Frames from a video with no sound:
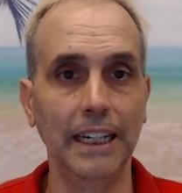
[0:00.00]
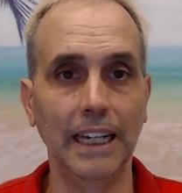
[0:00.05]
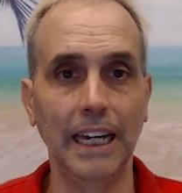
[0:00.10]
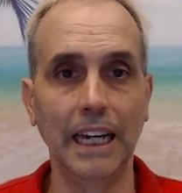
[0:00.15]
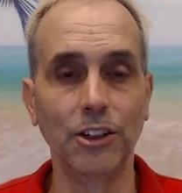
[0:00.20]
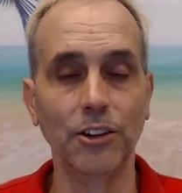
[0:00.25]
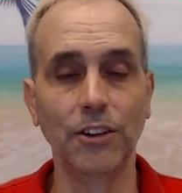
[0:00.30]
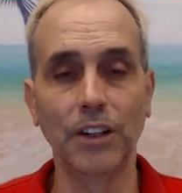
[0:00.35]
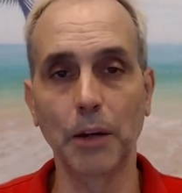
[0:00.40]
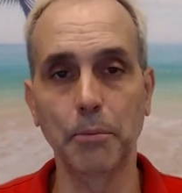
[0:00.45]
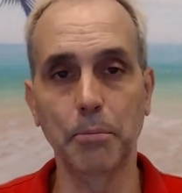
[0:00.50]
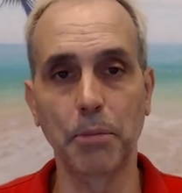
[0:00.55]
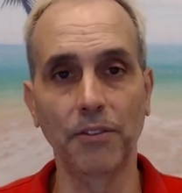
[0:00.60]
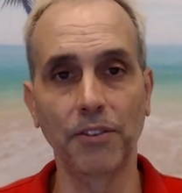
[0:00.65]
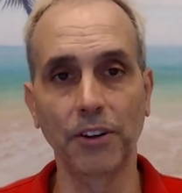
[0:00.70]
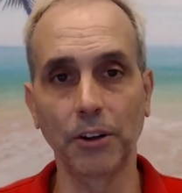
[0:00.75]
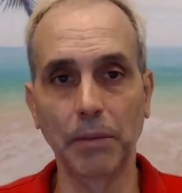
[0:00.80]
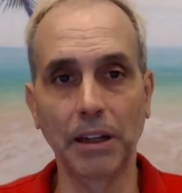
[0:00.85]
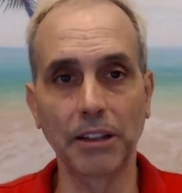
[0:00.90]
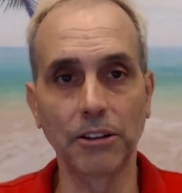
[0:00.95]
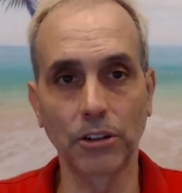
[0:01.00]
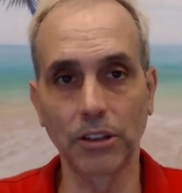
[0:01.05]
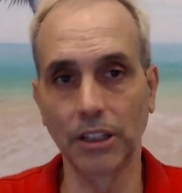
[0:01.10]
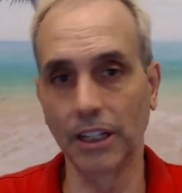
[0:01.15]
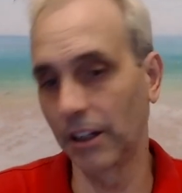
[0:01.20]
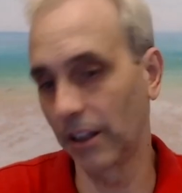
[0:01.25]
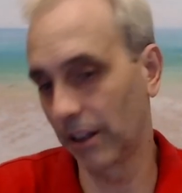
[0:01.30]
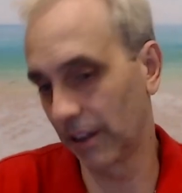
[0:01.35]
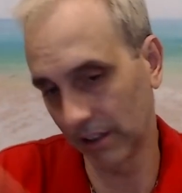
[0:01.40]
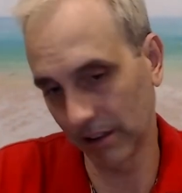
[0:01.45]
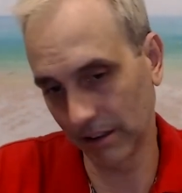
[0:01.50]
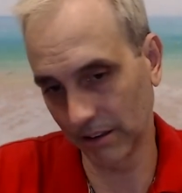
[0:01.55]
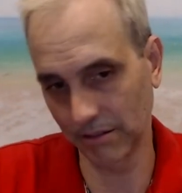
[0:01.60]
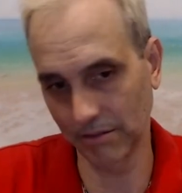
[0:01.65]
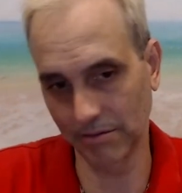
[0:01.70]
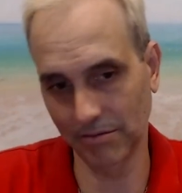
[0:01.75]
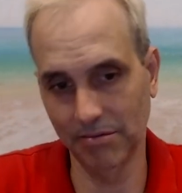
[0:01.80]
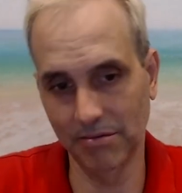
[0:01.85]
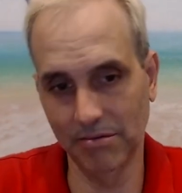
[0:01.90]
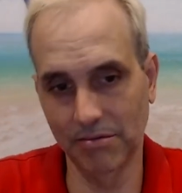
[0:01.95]
and you've got perfect mental clarity,
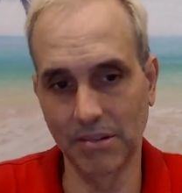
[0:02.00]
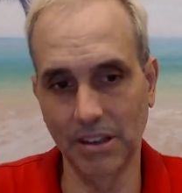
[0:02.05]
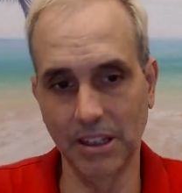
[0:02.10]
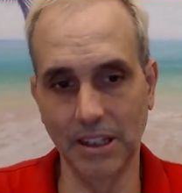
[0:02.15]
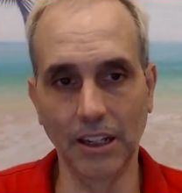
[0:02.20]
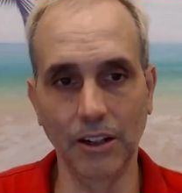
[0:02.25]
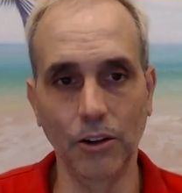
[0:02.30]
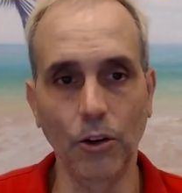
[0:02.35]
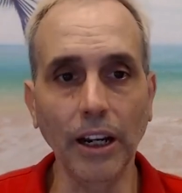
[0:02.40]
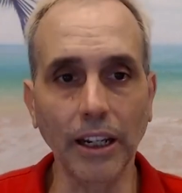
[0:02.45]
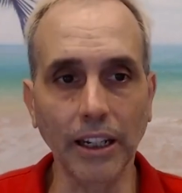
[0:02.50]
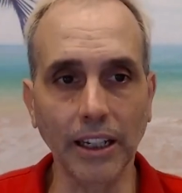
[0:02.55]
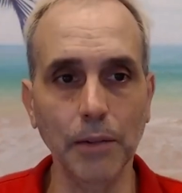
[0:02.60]
then great,